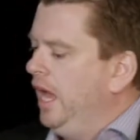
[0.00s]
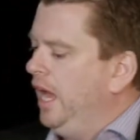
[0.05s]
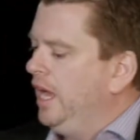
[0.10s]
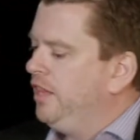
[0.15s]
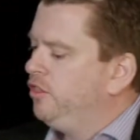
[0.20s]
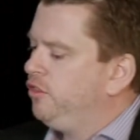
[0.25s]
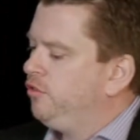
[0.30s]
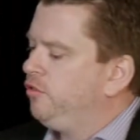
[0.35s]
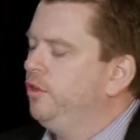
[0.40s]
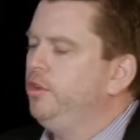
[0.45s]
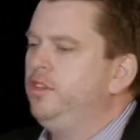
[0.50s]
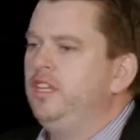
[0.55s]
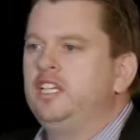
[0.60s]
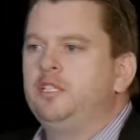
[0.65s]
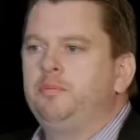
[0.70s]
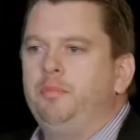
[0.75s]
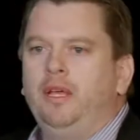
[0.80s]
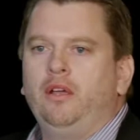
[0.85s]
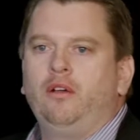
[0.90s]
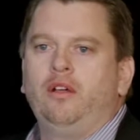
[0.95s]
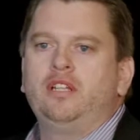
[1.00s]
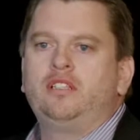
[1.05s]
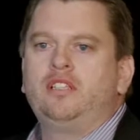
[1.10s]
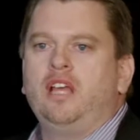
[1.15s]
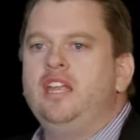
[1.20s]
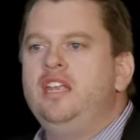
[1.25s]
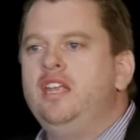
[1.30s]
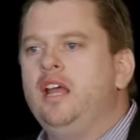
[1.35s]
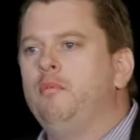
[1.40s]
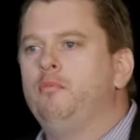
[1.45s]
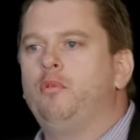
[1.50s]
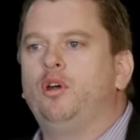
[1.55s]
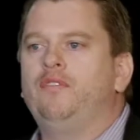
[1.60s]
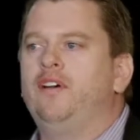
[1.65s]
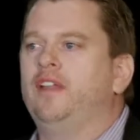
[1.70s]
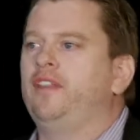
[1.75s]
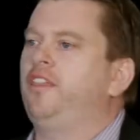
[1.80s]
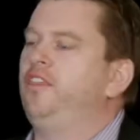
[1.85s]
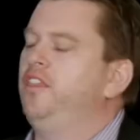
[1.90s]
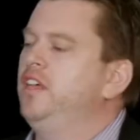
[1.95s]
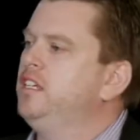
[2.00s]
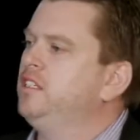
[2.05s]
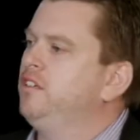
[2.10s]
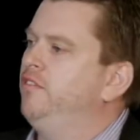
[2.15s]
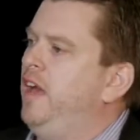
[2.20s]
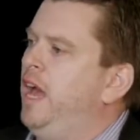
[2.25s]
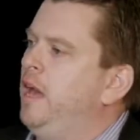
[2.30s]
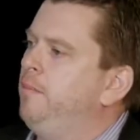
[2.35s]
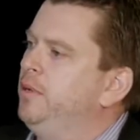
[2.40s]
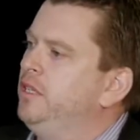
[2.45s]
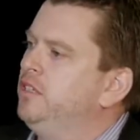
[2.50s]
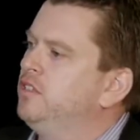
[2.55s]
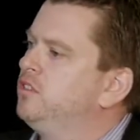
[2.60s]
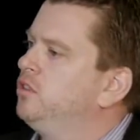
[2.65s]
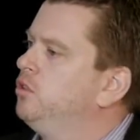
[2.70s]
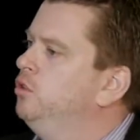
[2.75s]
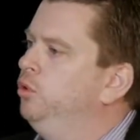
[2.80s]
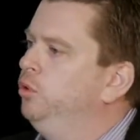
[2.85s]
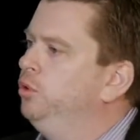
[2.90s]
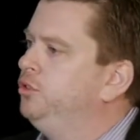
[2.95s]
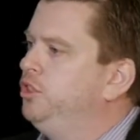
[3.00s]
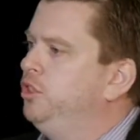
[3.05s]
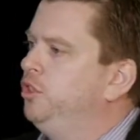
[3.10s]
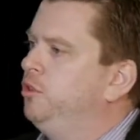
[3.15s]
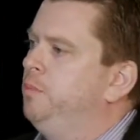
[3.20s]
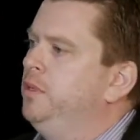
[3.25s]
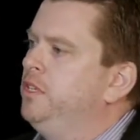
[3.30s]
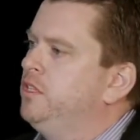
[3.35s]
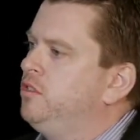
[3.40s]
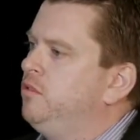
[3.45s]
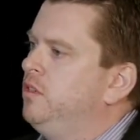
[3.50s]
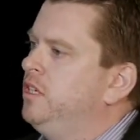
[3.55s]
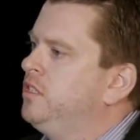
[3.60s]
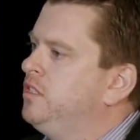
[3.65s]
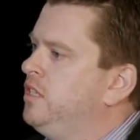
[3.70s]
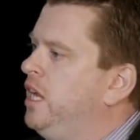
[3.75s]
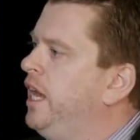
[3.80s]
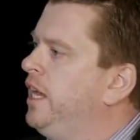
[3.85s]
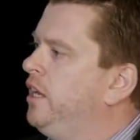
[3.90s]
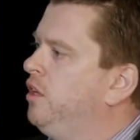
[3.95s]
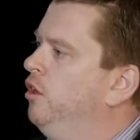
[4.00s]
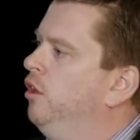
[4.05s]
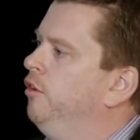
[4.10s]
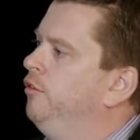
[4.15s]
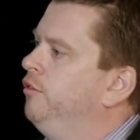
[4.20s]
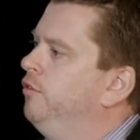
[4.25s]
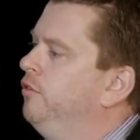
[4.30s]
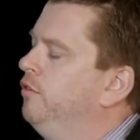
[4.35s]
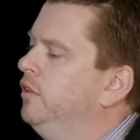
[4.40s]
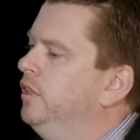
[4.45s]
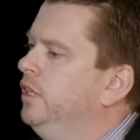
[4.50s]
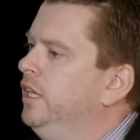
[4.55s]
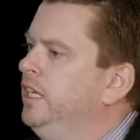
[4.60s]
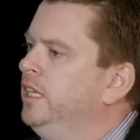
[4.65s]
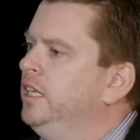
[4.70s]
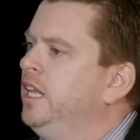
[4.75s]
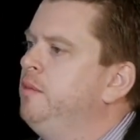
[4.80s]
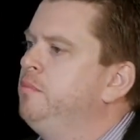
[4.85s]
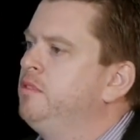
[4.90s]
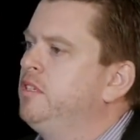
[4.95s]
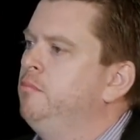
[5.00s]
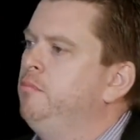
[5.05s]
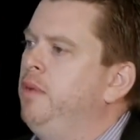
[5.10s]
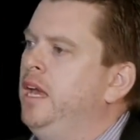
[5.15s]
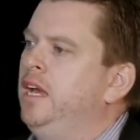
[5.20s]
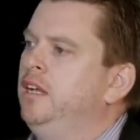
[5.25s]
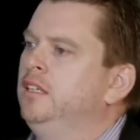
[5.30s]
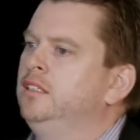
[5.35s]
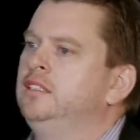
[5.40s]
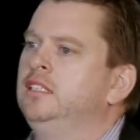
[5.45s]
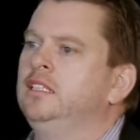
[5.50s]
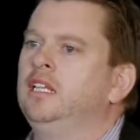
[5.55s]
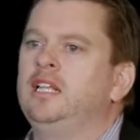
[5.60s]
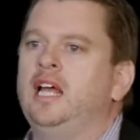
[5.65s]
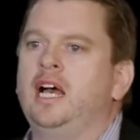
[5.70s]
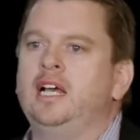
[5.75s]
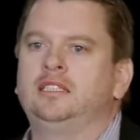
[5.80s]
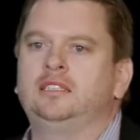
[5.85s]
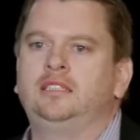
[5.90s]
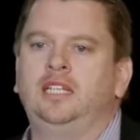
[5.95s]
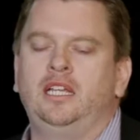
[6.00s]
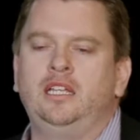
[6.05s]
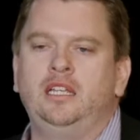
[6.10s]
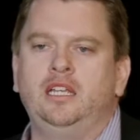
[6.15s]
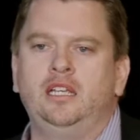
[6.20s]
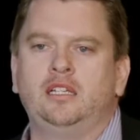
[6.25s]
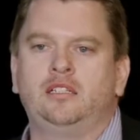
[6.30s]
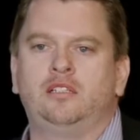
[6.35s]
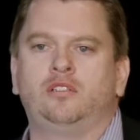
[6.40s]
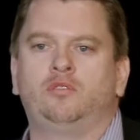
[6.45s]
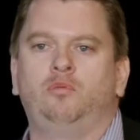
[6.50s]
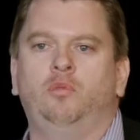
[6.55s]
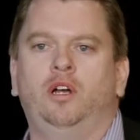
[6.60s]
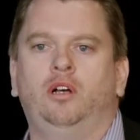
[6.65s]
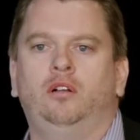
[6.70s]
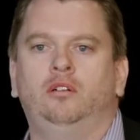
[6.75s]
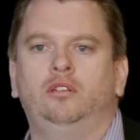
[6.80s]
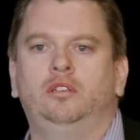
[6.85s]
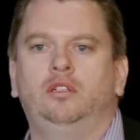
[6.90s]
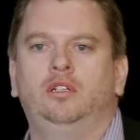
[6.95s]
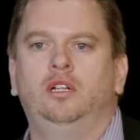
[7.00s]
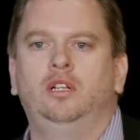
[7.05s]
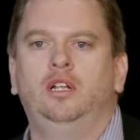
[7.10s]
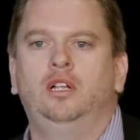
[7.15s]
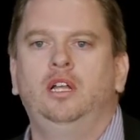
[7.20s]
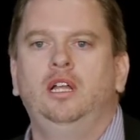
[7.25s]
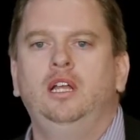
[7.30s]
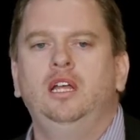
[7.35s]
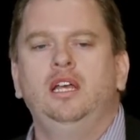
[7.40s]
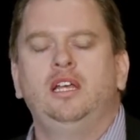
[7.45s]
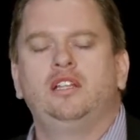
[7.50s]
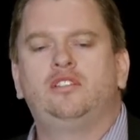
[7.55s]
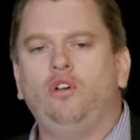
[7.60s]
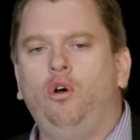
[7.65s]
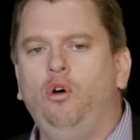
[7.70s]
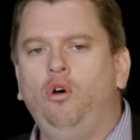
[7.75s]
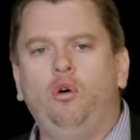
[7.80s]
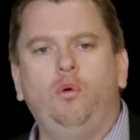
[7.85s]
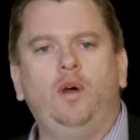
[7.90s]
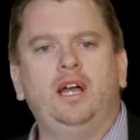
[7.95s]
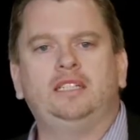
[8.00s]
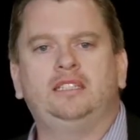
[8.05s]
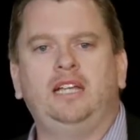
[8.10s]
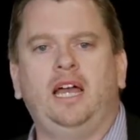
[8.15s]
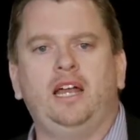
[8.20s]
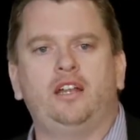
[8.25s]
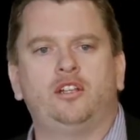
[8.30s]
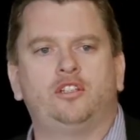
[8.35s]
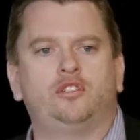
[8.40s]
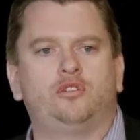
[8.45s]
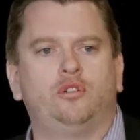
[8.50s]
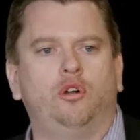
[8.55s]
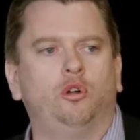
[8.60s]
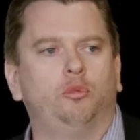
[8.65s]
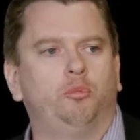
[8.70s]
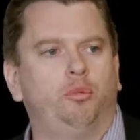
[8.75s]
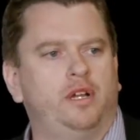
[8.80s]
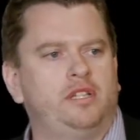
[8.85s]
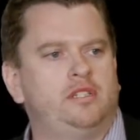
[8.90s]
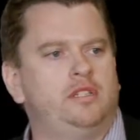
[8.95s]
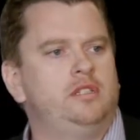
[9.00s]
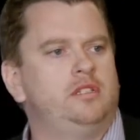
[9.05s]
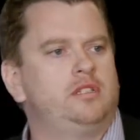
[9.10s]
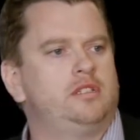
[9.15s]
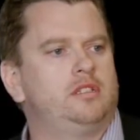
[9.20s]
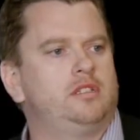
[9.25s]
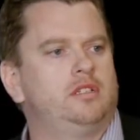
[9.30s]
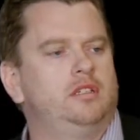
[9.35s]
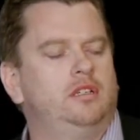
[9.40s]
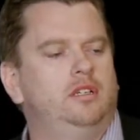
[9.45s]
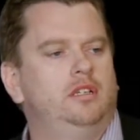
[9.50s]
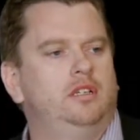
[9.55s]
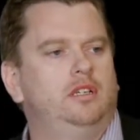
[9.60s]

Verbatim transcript: And through these periods, a number of other things have happened. Schools youth ministry has taken off in leaps and bounds in the last 10 years as well. It's always had a strong presence,